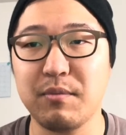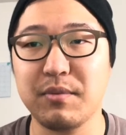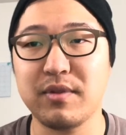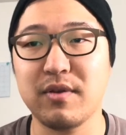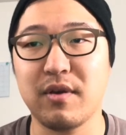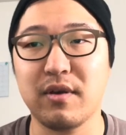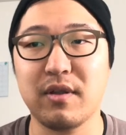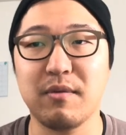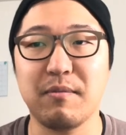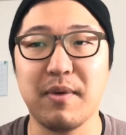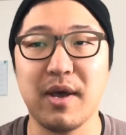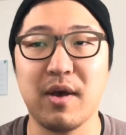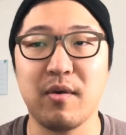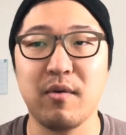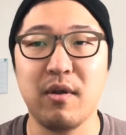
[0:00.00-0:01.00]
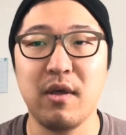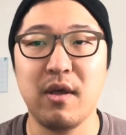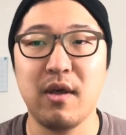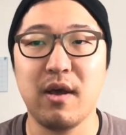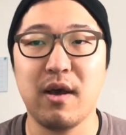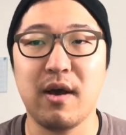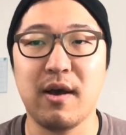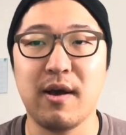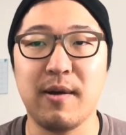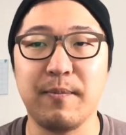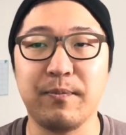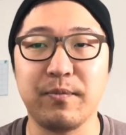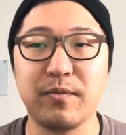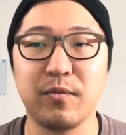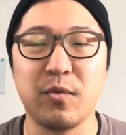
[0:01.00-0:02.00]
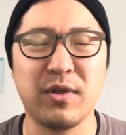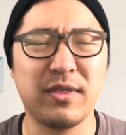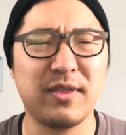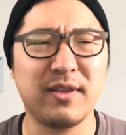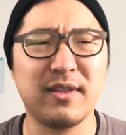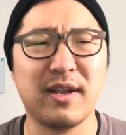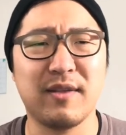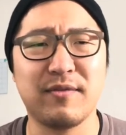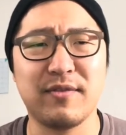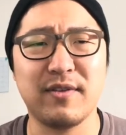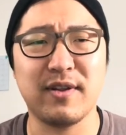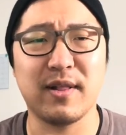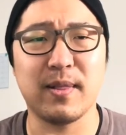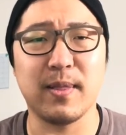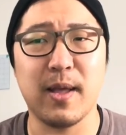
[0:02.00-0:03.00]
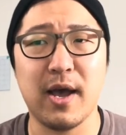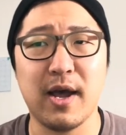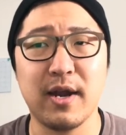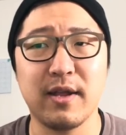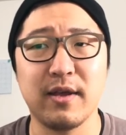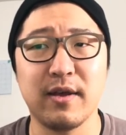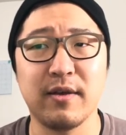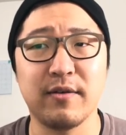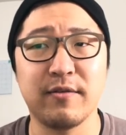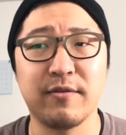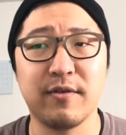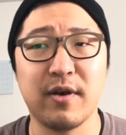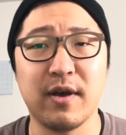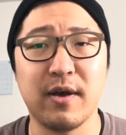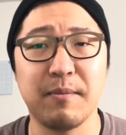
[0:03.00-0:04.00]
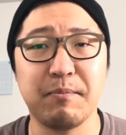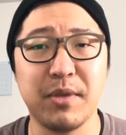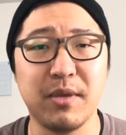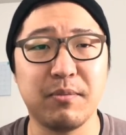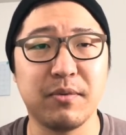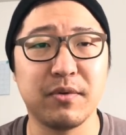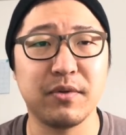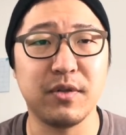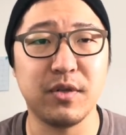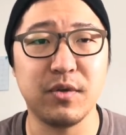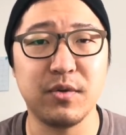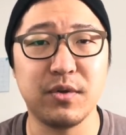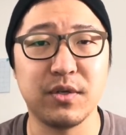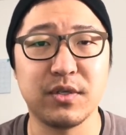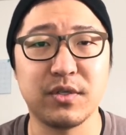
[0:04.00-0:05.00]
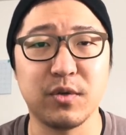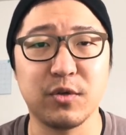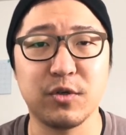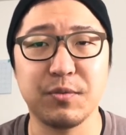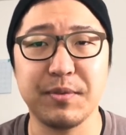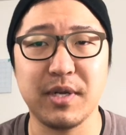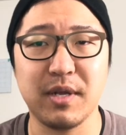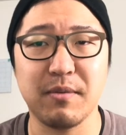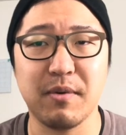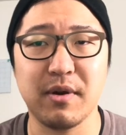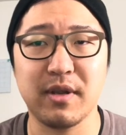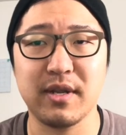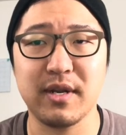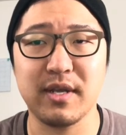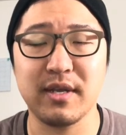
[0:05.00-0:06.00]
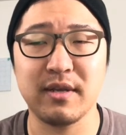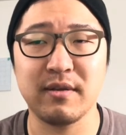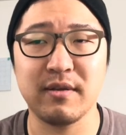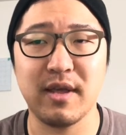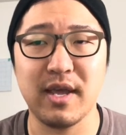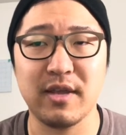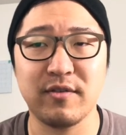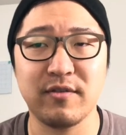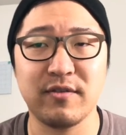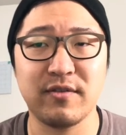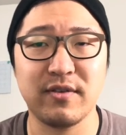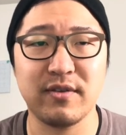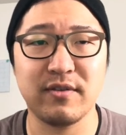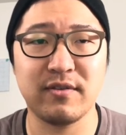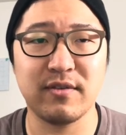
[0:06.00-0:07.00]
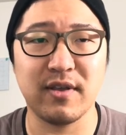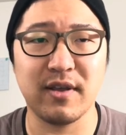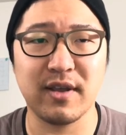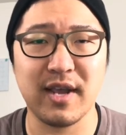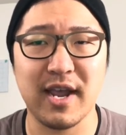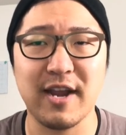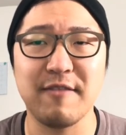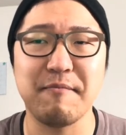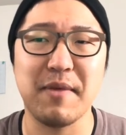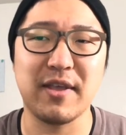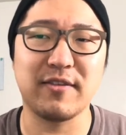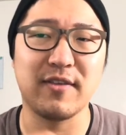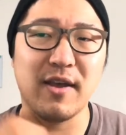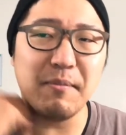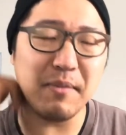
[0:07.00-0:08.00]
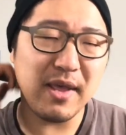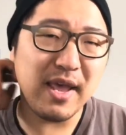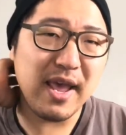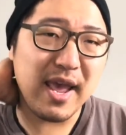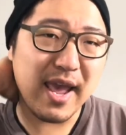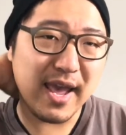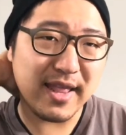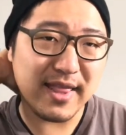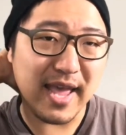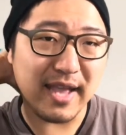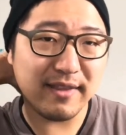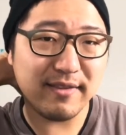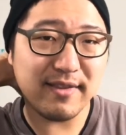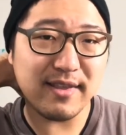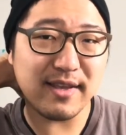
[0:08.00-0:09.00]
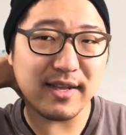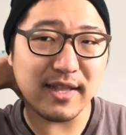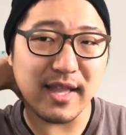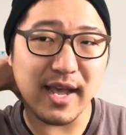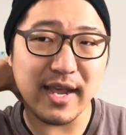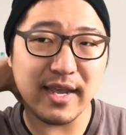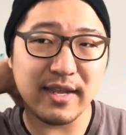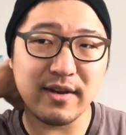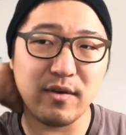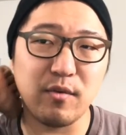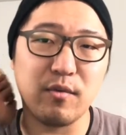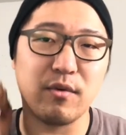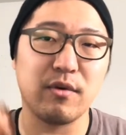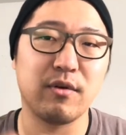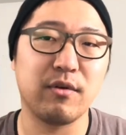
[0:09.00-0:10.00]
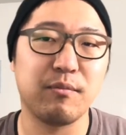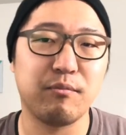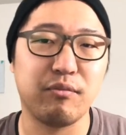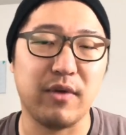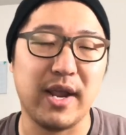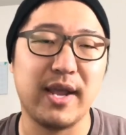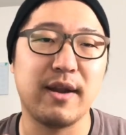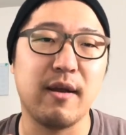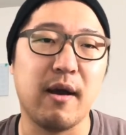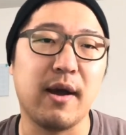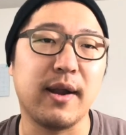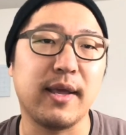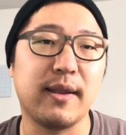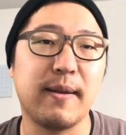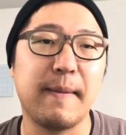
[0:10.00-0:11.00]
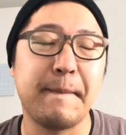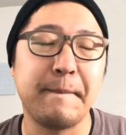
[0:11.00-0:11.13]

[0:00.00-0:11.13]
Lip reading: to be talking about one thing that I've seen a lot of people new to social media marketing agencies kind of mess up, and that's the client or brand audit.